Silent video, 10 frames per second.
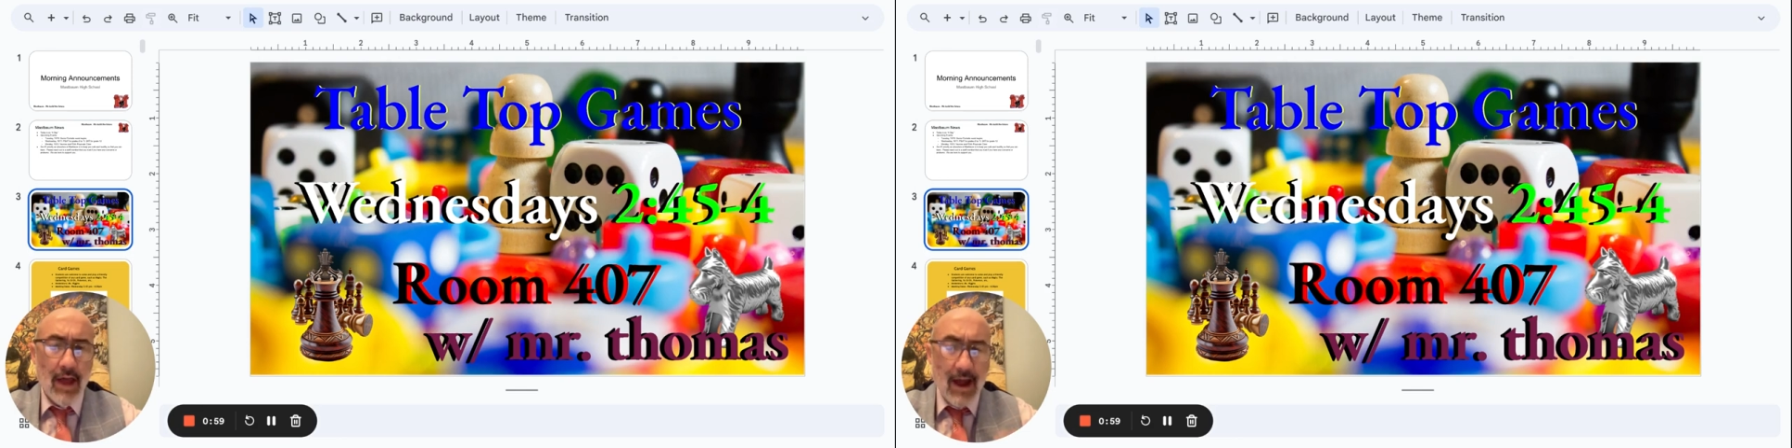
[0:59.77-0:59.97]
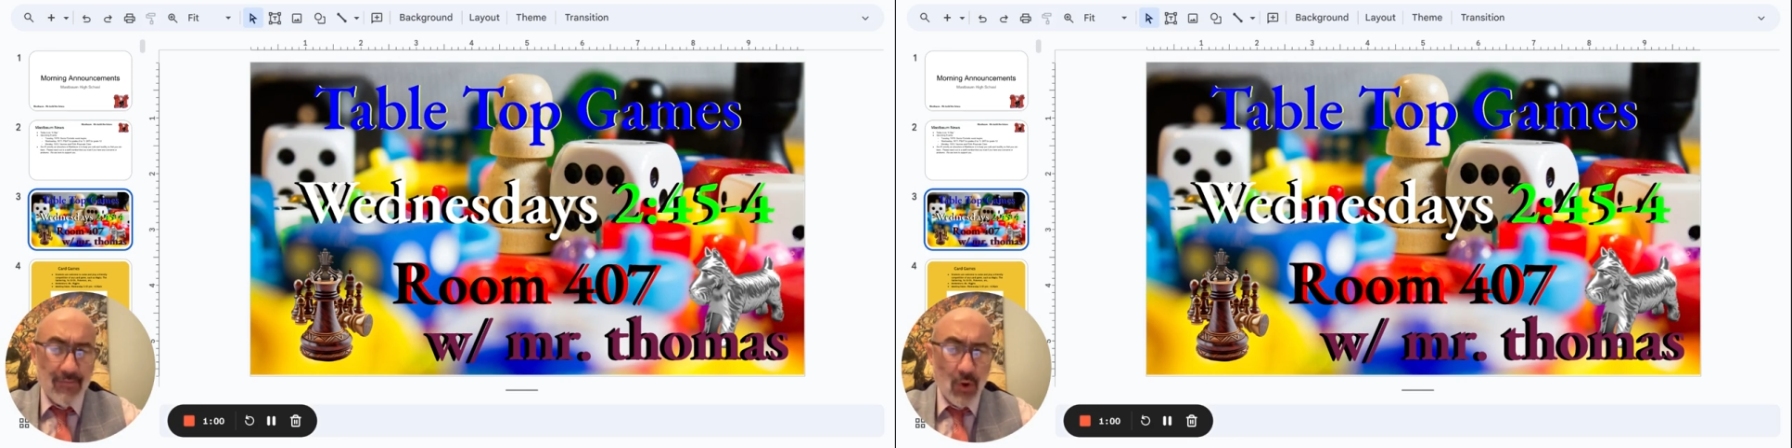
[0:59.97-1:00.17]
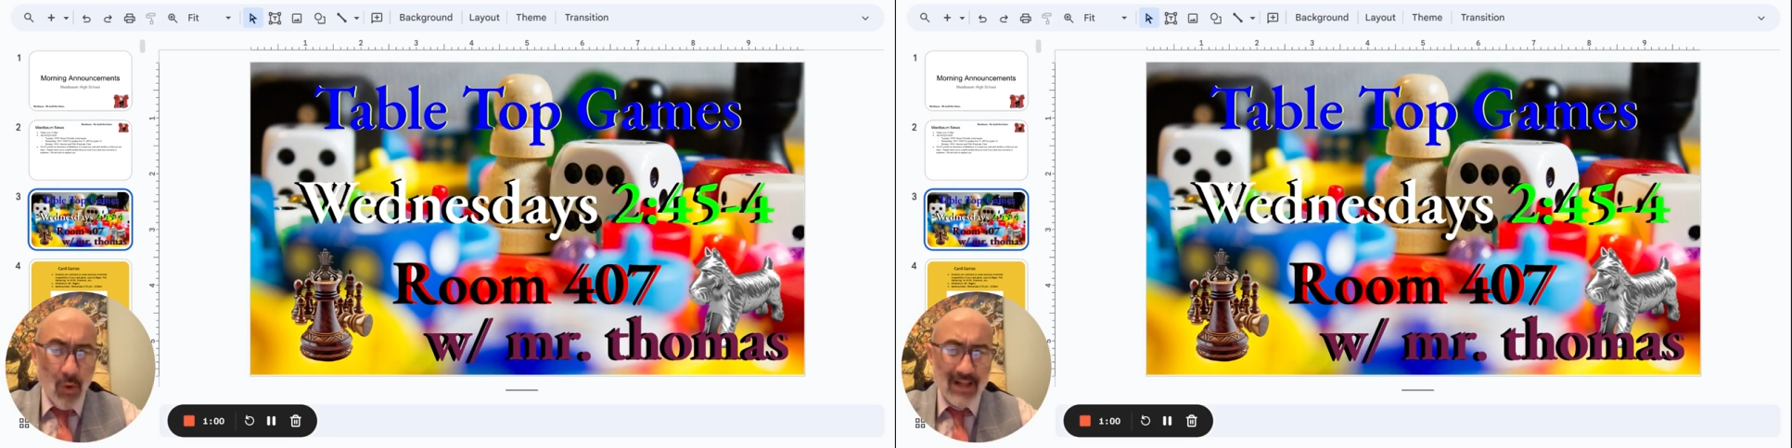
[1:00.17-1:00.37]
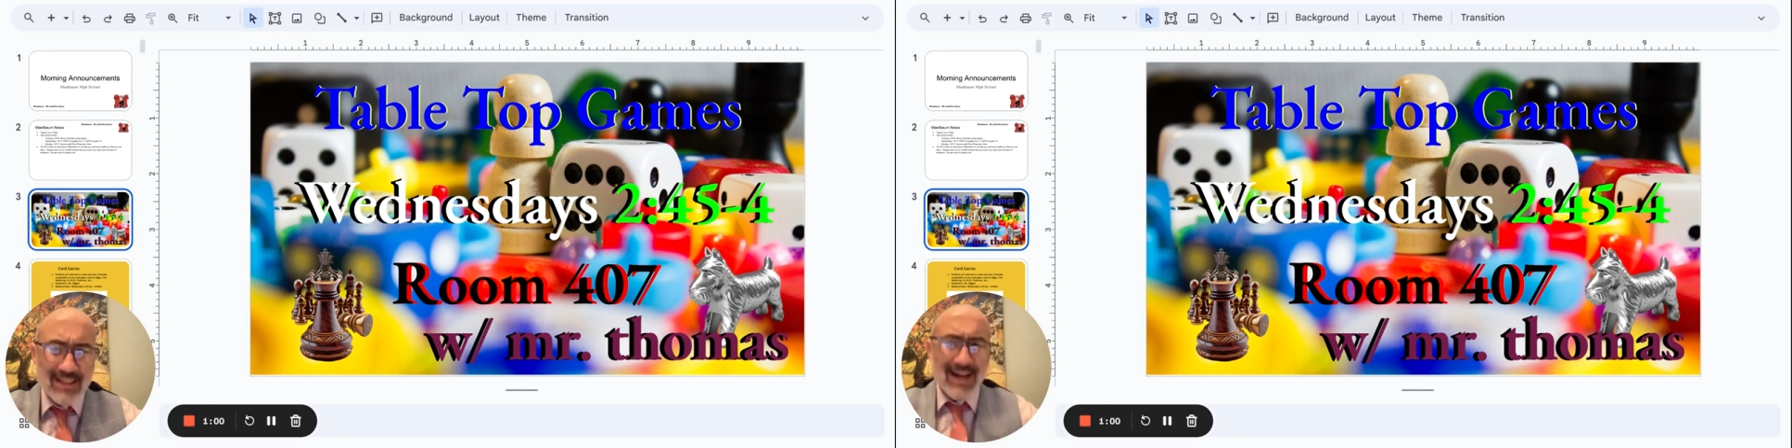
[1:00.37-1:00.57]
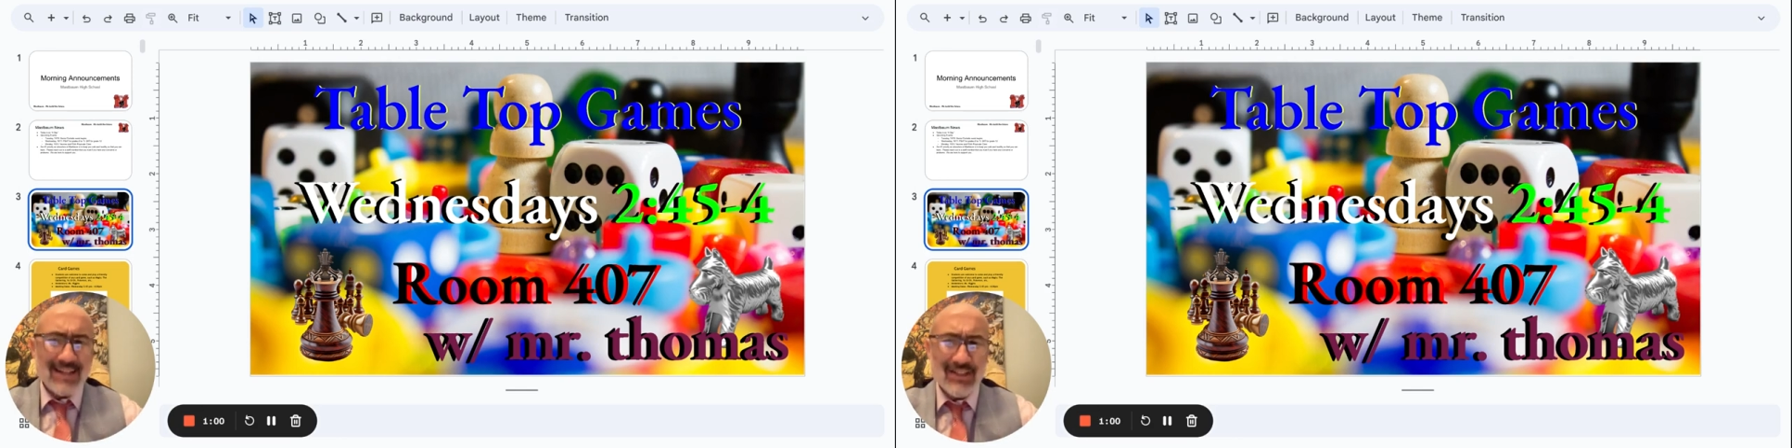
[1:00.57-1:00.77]
Every
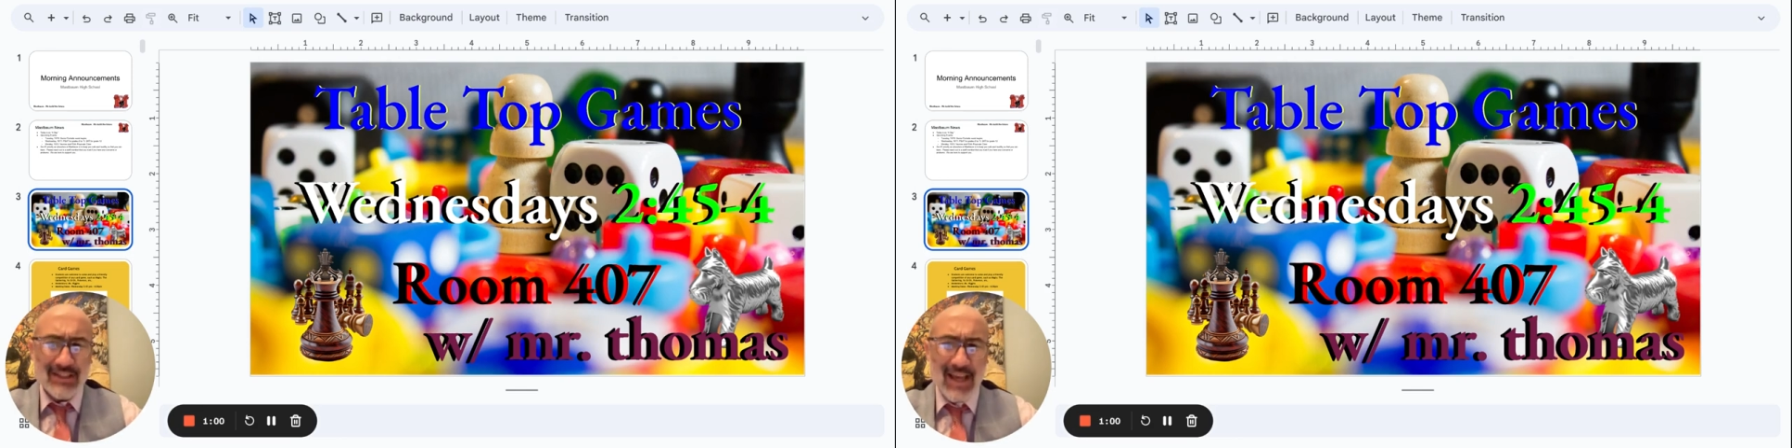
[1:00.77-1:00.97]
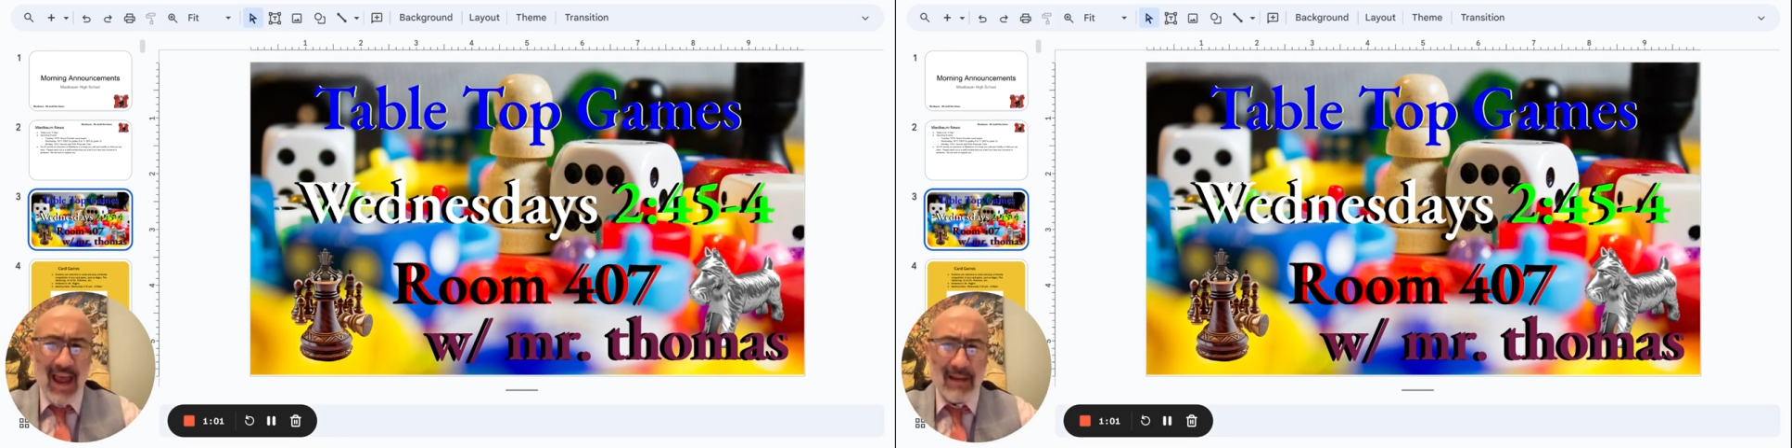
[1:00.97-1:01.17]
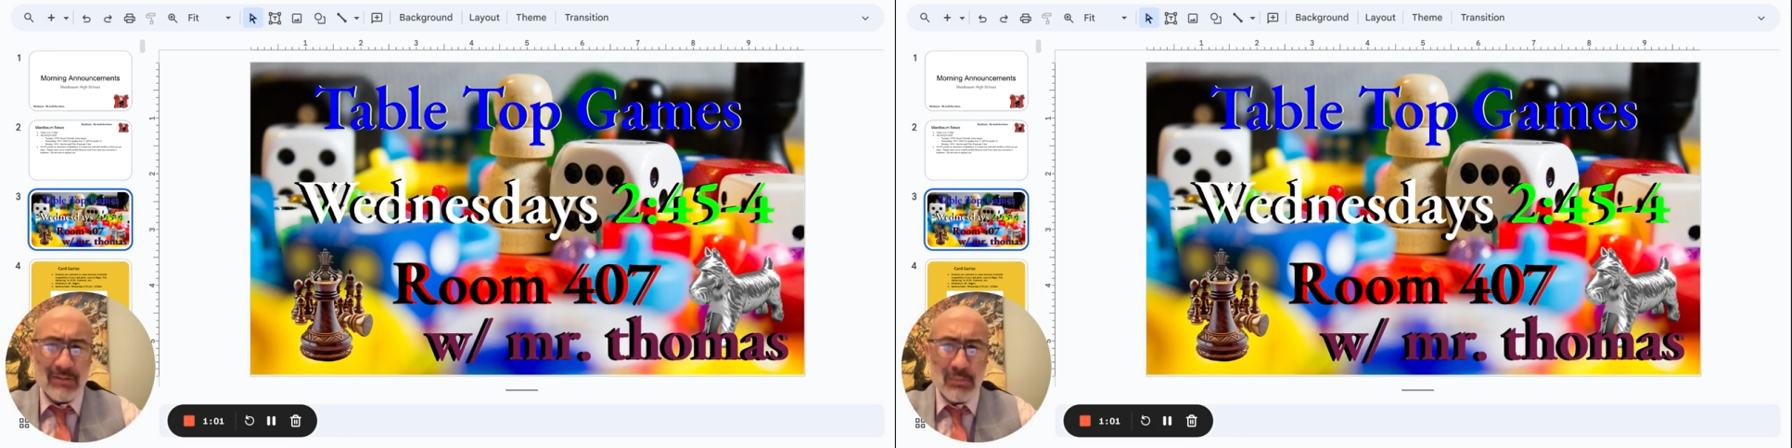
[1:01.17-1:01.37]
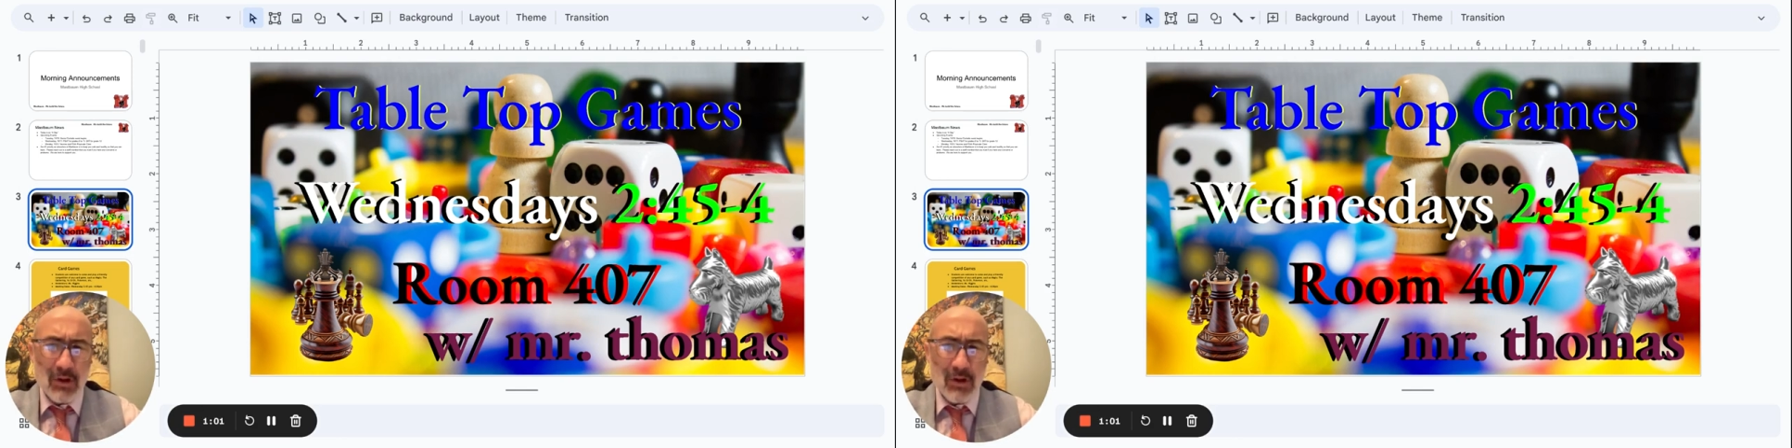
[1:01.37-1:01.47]
Wednesday, not just games,